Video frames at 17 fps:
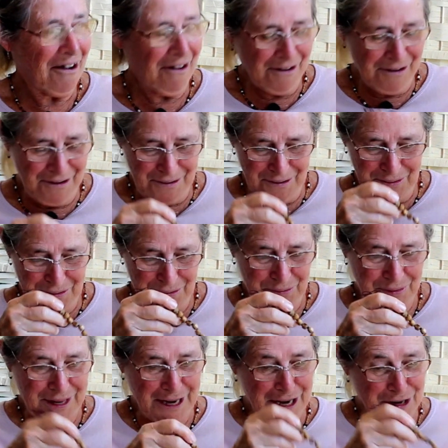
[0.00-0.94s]

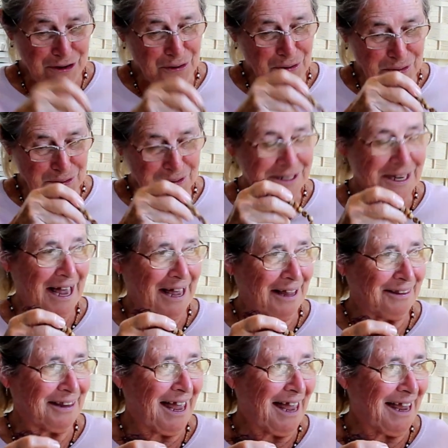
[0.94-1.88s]
Oh, they're yours,
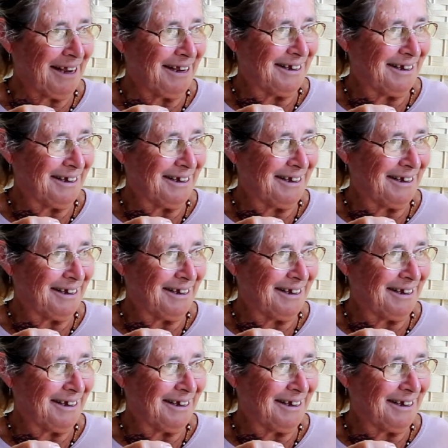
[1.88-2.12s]
are they?